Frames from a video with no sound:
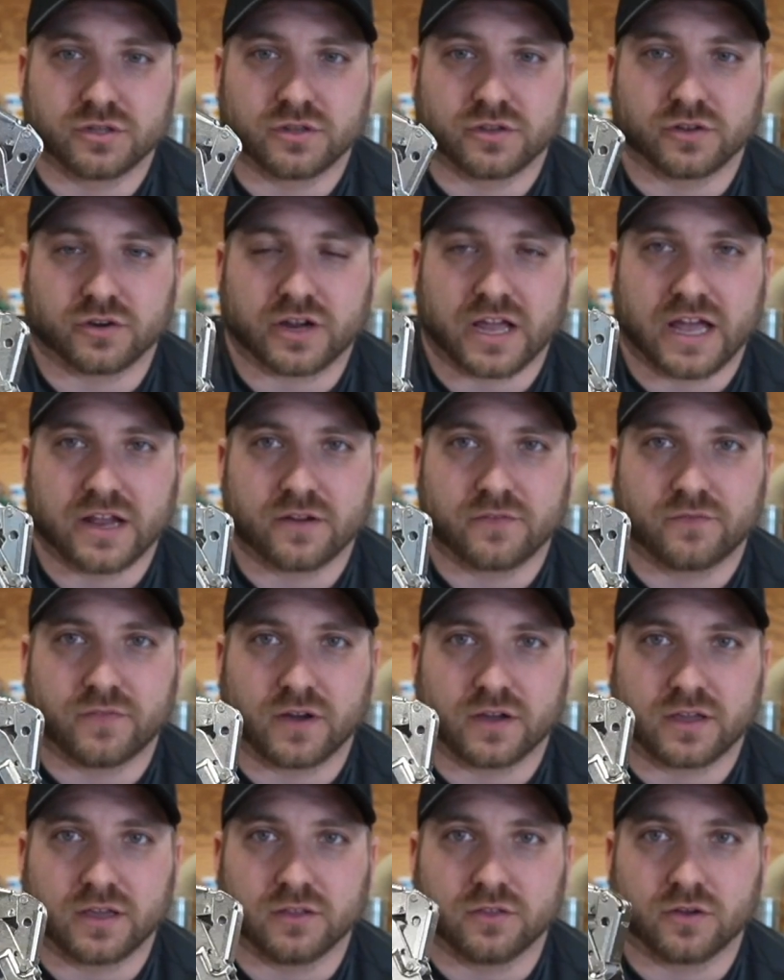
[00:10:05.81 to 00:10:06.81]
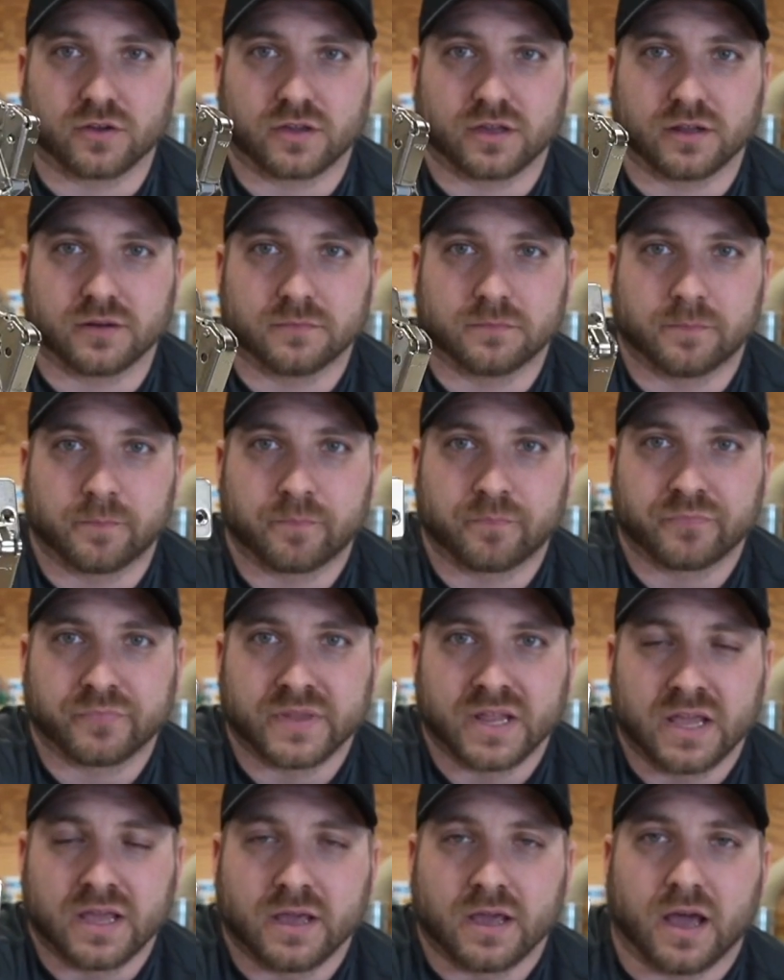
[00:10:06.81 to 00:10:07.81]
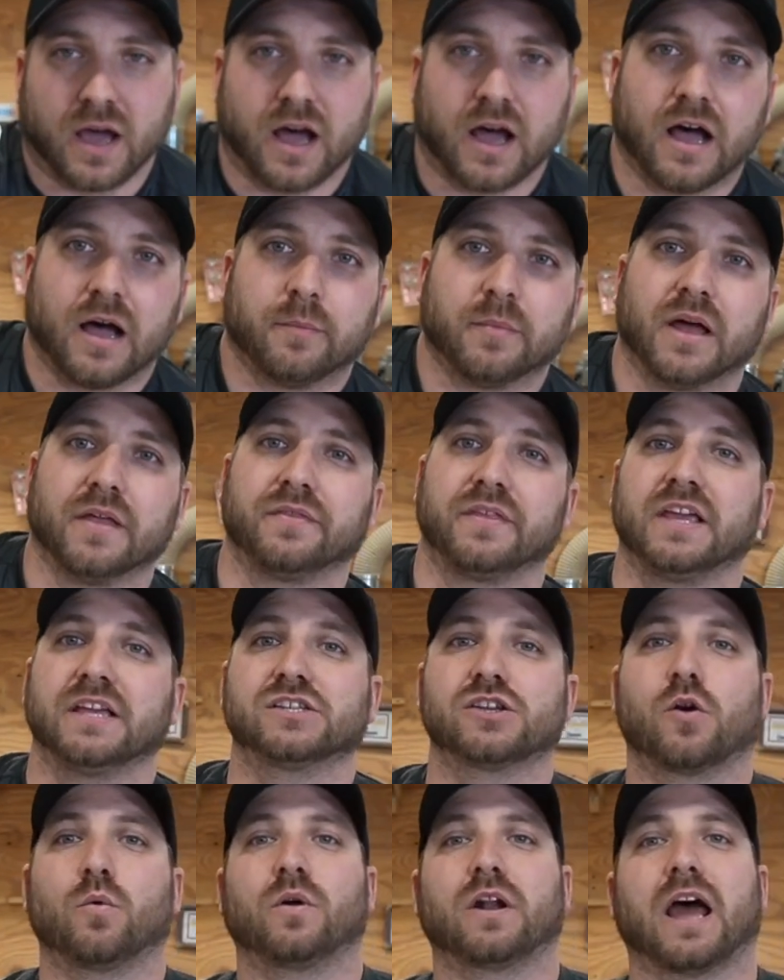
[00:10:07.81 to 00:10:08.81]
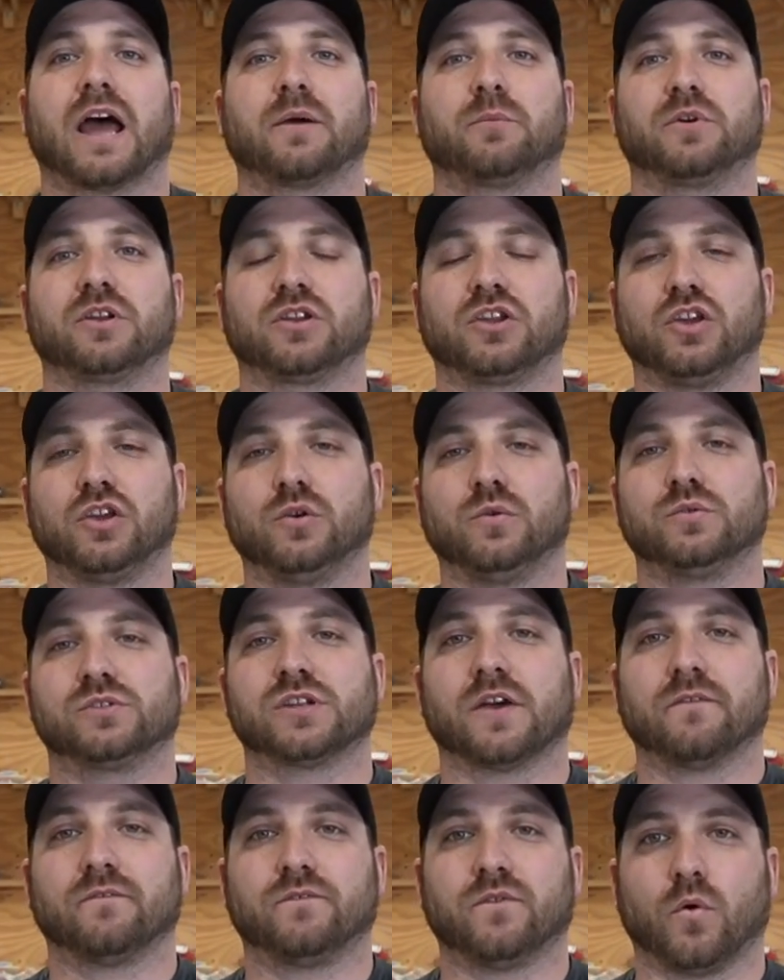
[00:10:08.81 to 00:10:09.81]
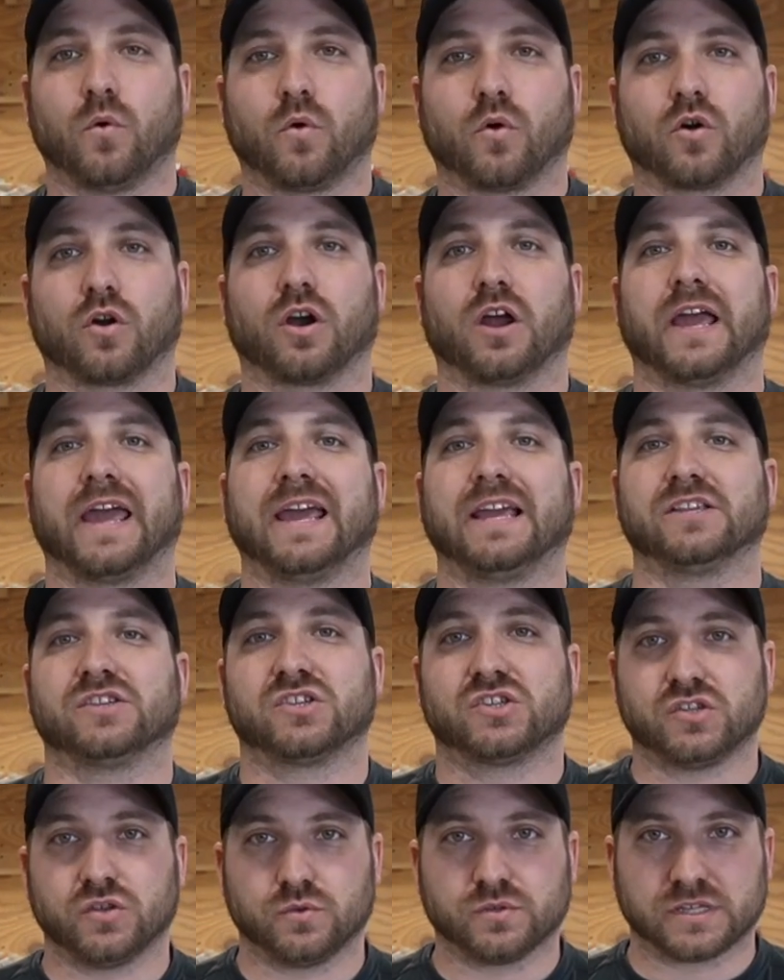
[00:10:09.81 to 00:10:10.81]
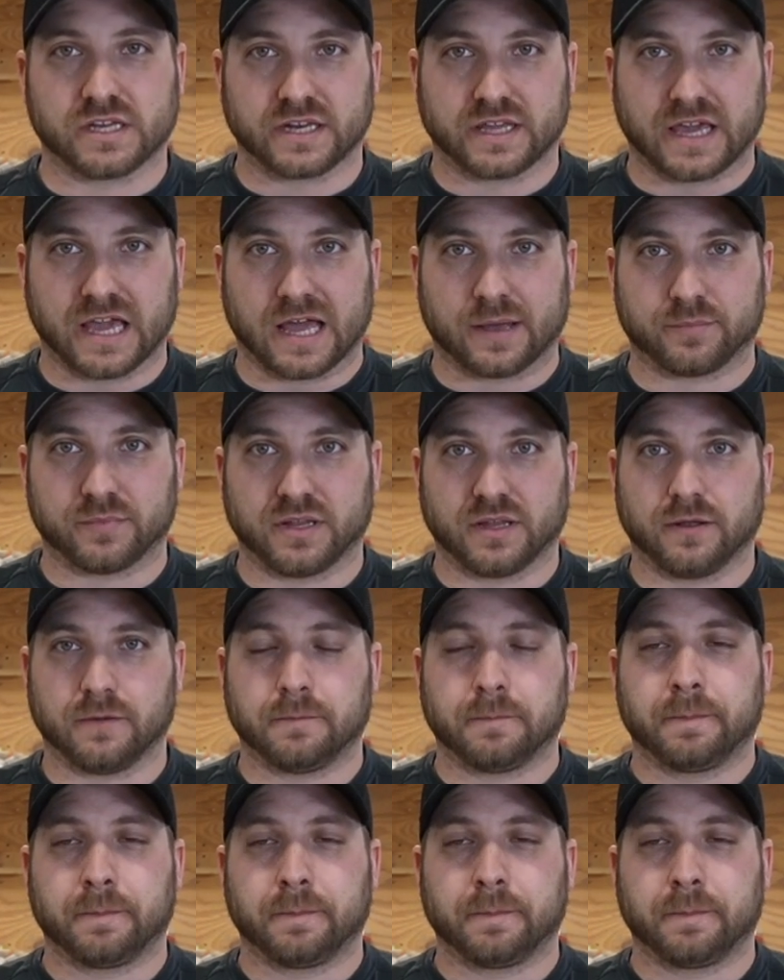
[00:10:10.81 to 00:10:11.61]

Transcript: They're kind of funky looking. These are what I would use for a Susan cabinet.